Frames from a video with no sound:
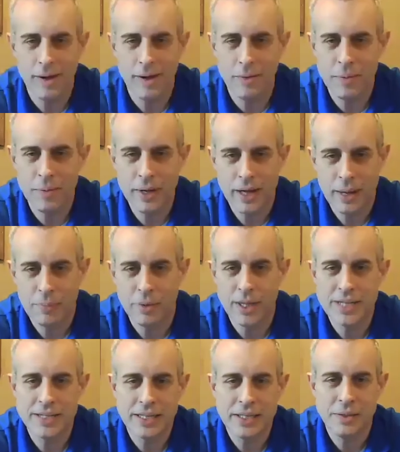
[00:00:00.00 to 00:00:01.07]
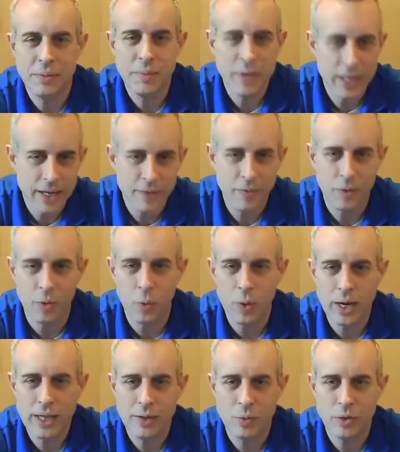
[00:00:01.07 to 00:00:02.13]
been a blessing to me for the
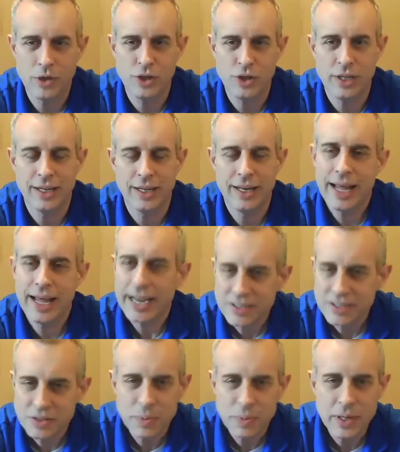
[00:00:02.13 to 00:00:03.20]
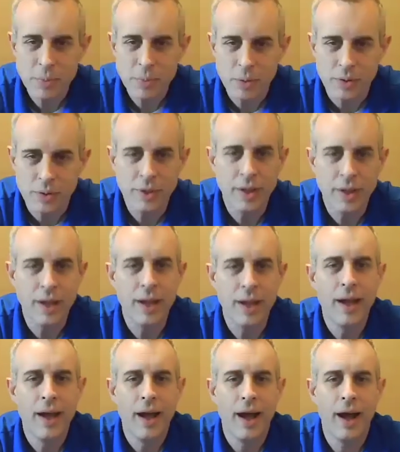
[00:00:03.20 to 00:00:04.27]
way in which she connects people,
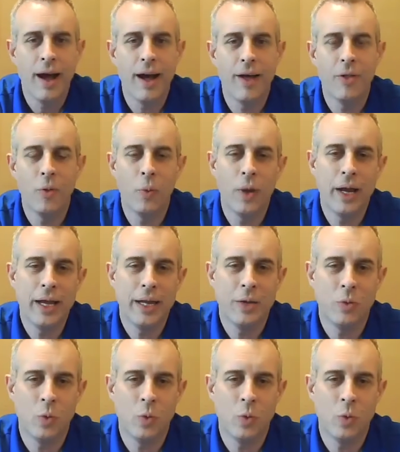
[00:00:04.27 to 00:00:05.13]
the way in